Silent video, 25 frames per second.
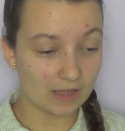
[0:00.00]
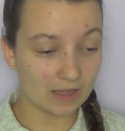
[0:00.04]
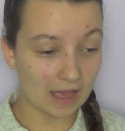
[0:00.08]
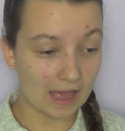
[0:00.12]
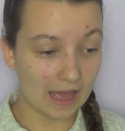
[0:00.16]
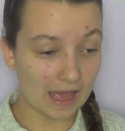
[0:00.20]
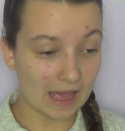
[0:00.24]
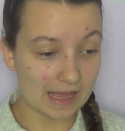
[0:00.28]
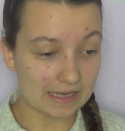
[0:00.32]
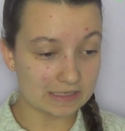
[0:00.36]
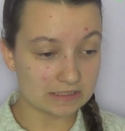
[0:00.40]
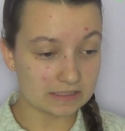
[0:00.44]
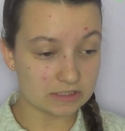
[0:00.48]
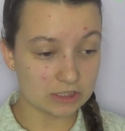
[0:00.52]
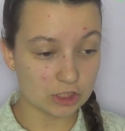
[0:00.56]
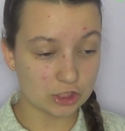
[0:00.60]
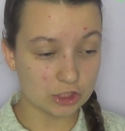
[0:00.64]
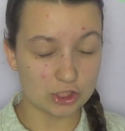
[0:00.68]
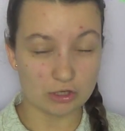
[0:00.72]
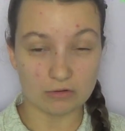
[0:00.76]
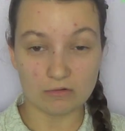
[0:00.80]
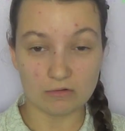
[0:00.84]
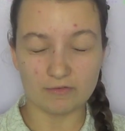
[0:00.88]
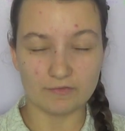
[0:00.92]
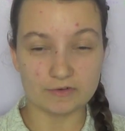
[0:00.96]
And,
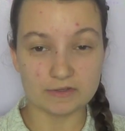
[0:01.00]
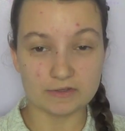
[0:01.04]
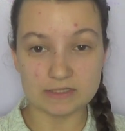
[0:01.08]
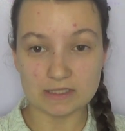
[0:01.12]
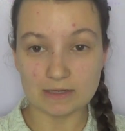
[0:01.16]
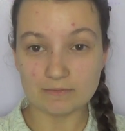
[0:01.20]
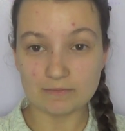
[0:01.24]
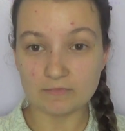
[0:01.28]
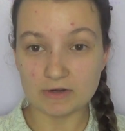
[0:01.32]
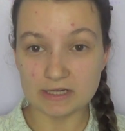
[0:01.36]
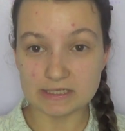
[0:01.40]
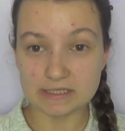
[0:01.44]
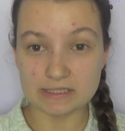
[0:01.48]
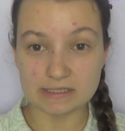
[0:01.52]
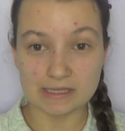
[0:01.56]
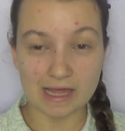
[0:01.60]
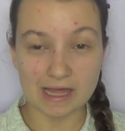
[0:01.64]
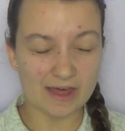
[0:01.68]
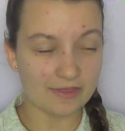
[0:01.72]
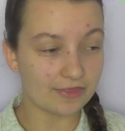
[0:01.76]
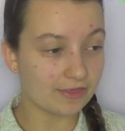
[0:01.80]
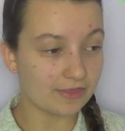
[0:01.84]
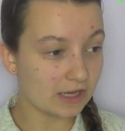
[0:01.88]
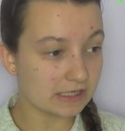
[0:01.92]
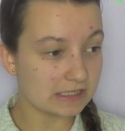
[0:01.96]
you know, for some reason,
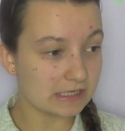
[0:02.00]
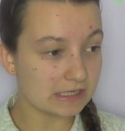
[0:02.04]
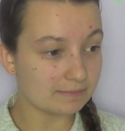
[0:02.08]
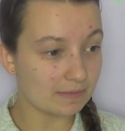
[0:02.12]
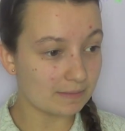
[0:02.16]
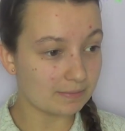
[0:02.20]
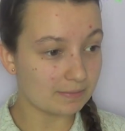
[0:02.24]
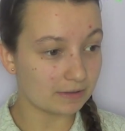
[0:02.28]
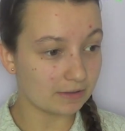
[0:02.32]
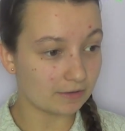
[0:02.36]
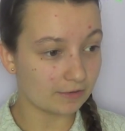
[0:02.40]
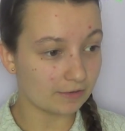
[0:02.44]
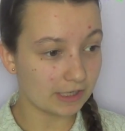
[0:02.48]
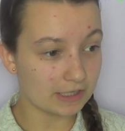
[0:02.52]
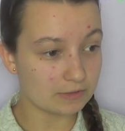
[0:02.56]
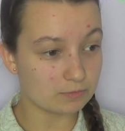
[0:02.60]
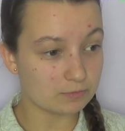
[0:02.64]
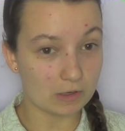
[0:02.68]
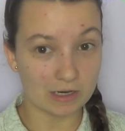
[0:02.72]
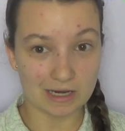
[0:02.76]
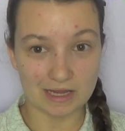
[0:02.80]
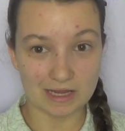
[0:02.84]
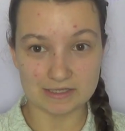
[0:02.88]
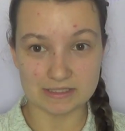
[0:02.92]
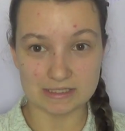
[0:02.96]
that third day of my period,
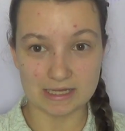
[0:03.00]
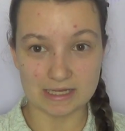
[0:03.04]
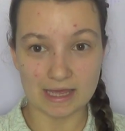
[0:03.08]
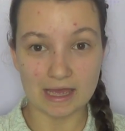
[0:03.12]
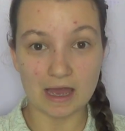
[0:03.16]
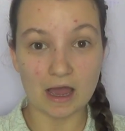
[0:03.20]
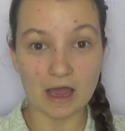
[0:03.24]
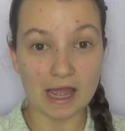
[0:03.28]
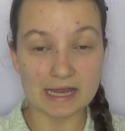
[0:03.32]
while I was there,